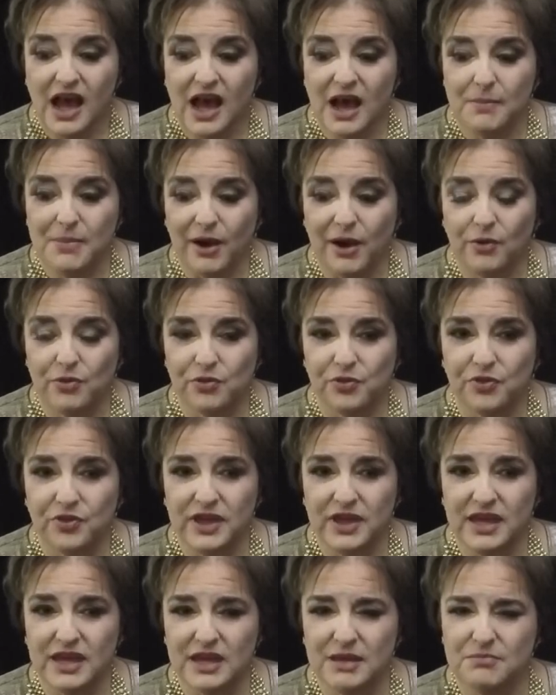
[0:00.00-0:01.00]
about
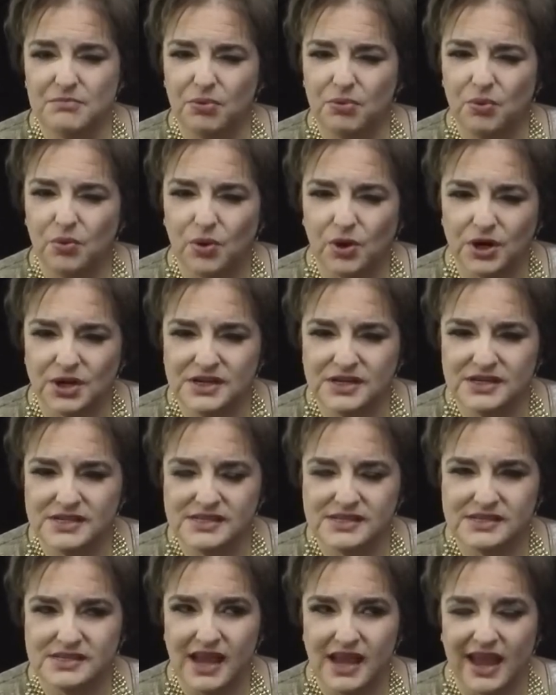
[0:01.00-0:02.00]
the
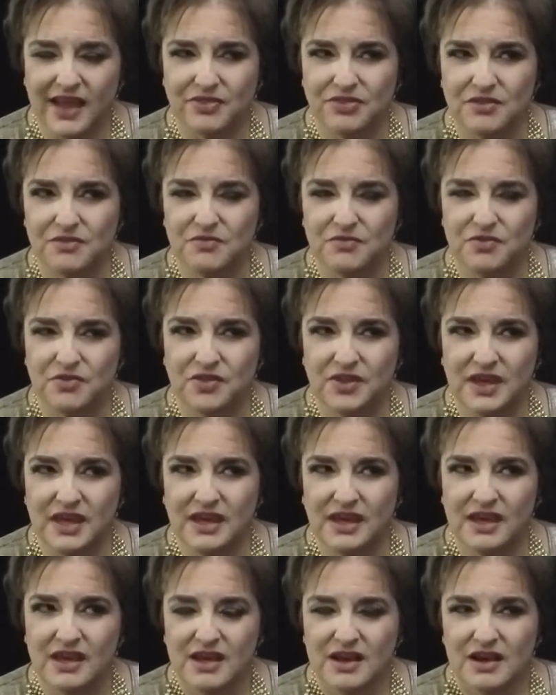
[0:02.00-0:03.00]
importance and
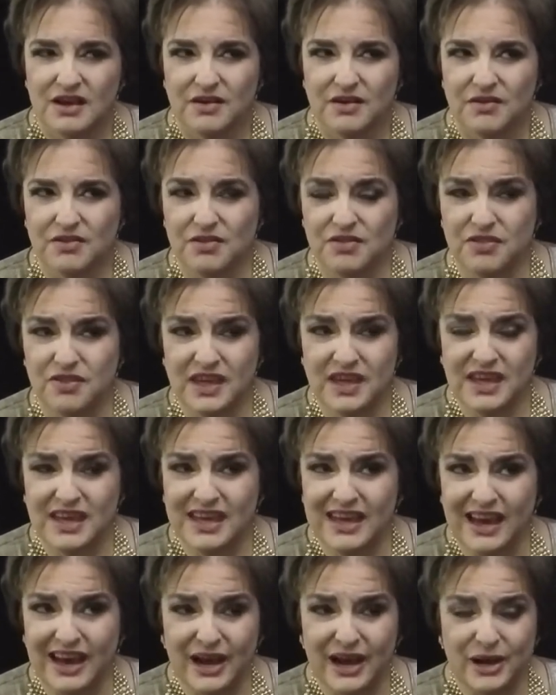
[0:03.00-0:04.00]
the
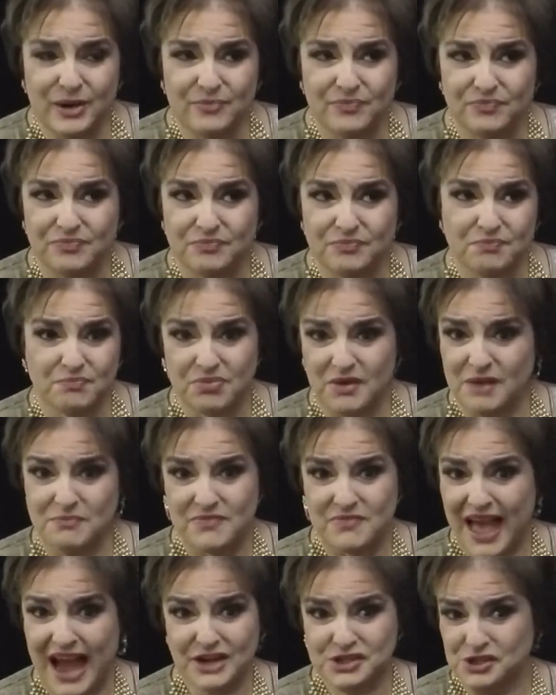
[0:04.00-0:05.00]
the
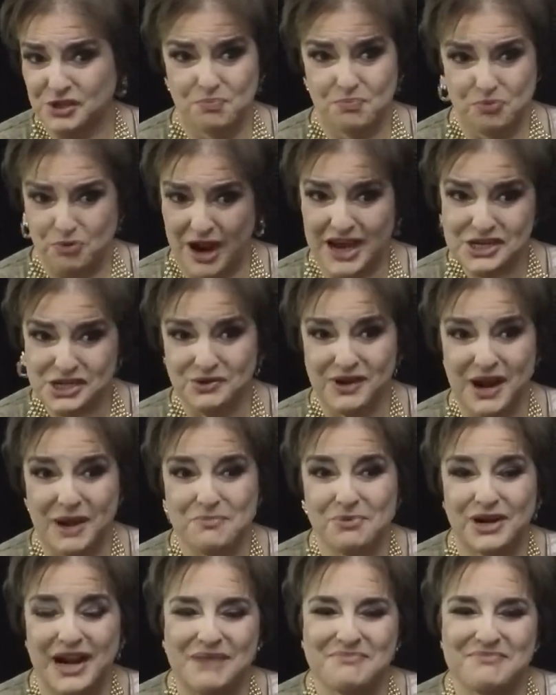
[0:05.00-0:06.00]
actually pressure I
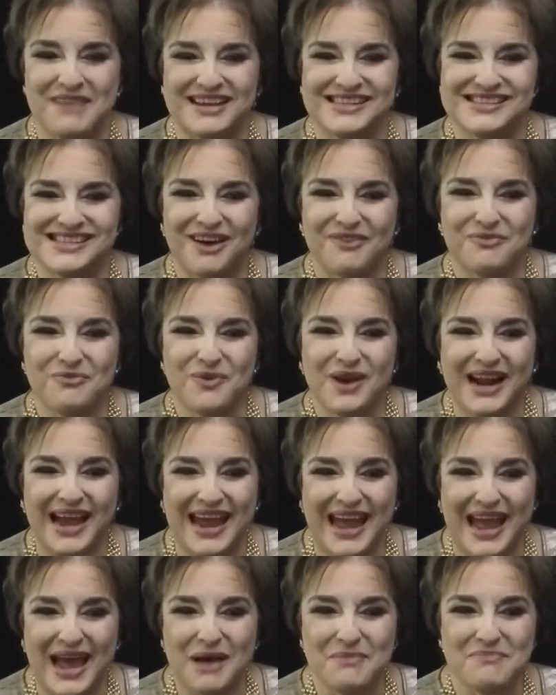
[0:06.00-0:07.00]
put on myself when
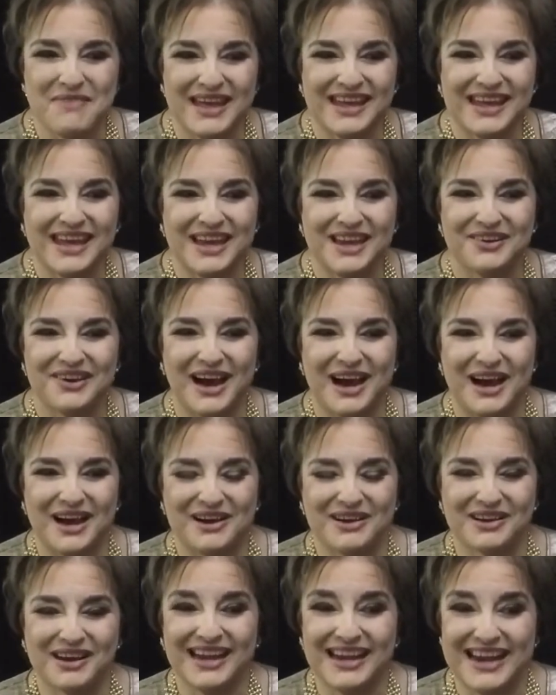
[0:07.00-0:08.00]
I am making
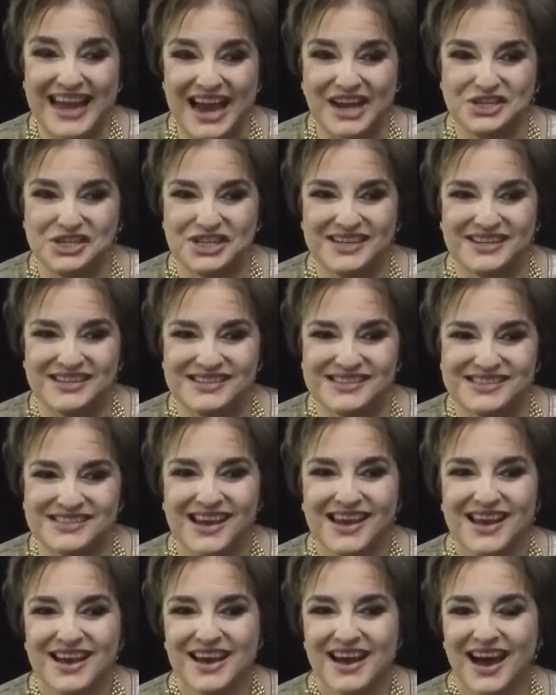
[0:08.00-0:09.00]

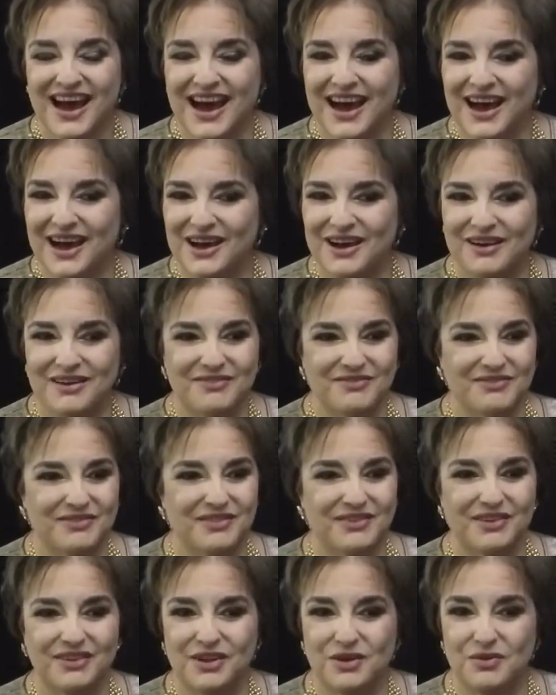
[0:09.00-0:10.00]
connections.
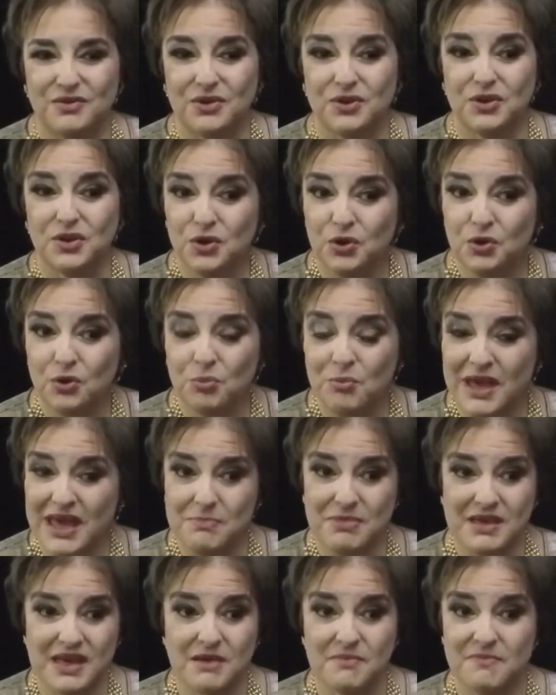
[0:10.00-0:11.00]
You
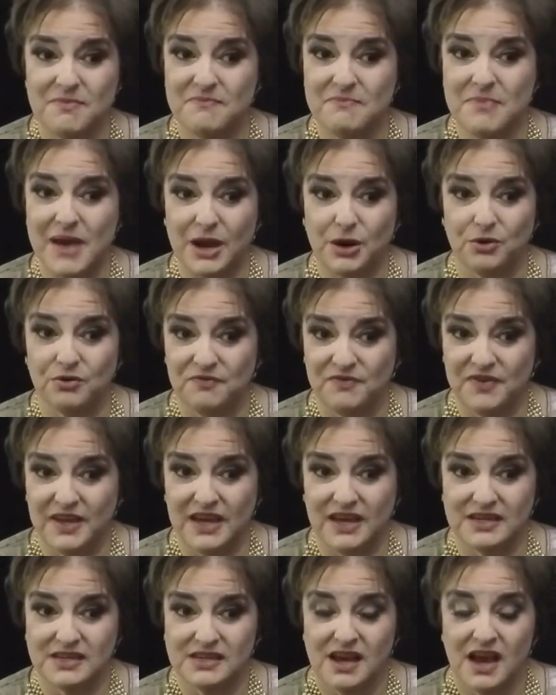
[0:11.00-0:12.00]
may be a better
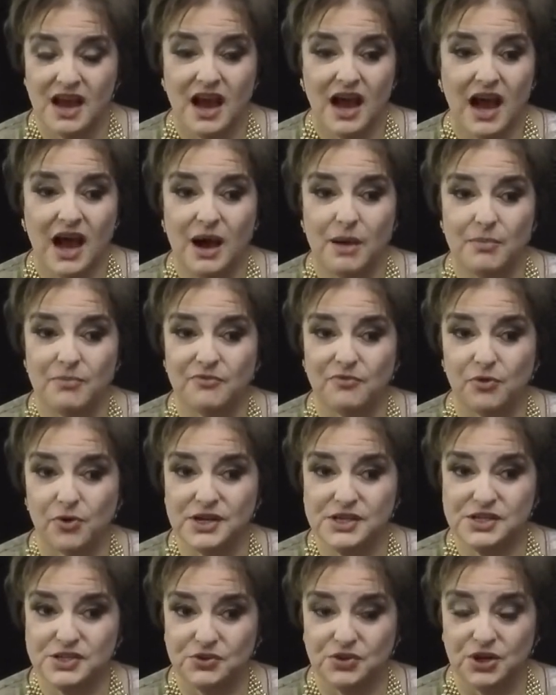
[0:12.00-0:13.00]
fit for
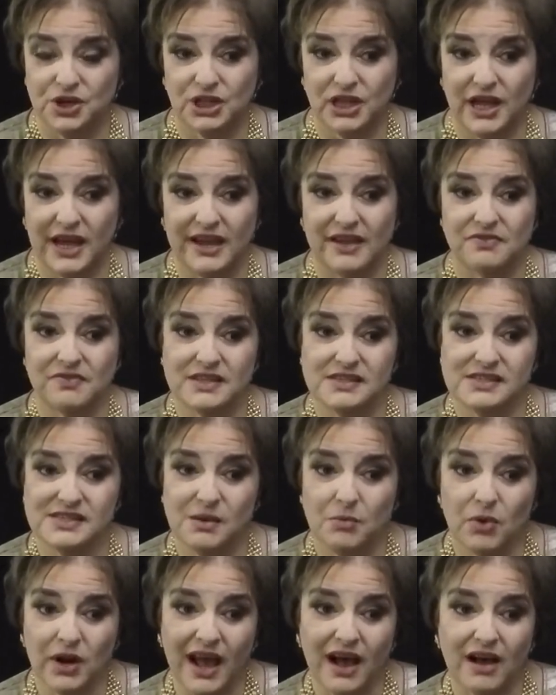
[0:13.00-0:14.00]
a certain client than
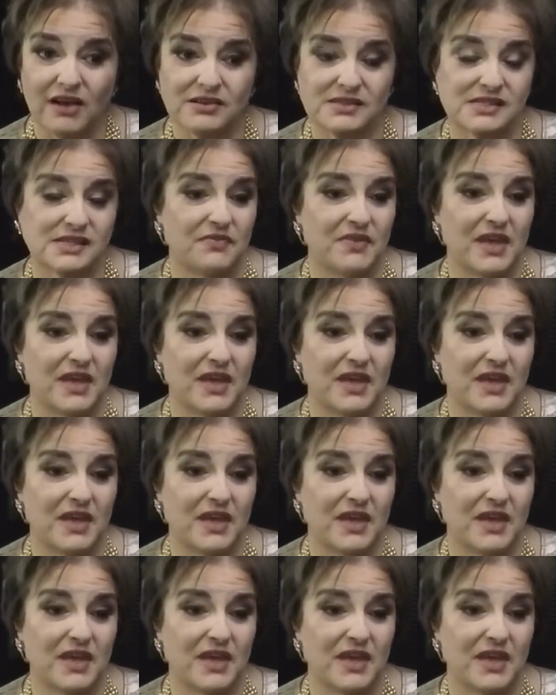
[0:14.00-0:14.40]
someone else.